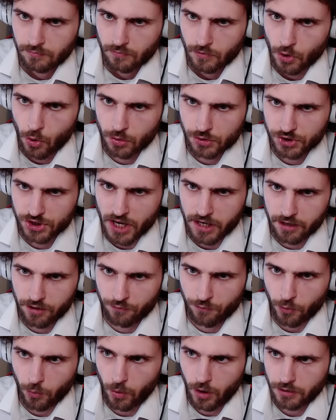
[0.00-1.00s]
Going second
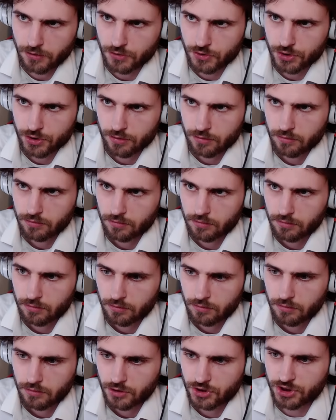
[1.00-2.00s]
for once.
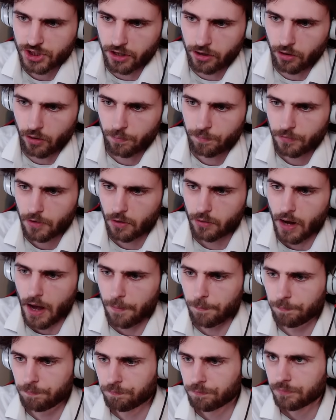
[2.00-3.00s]
Steal.
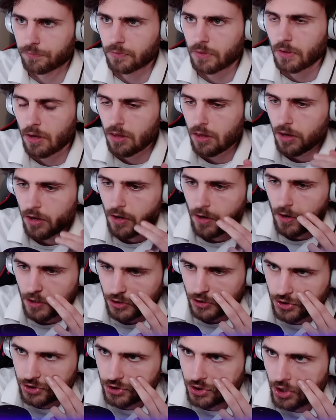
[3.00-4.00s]
Okay.
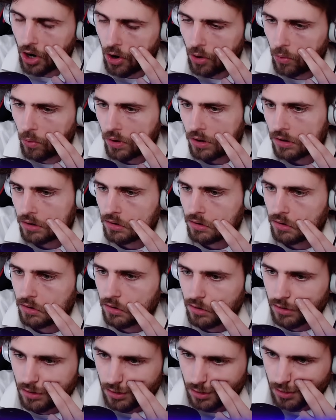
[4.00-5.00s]
So,
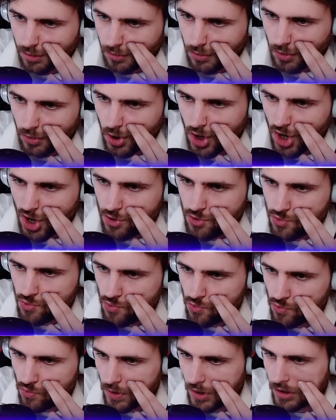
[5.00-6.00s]

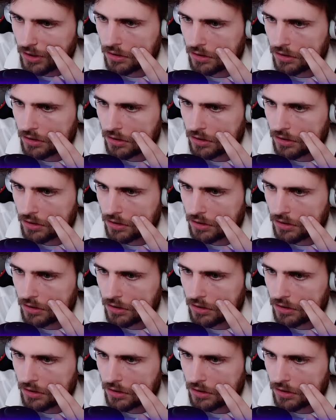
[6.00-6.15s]
ooh.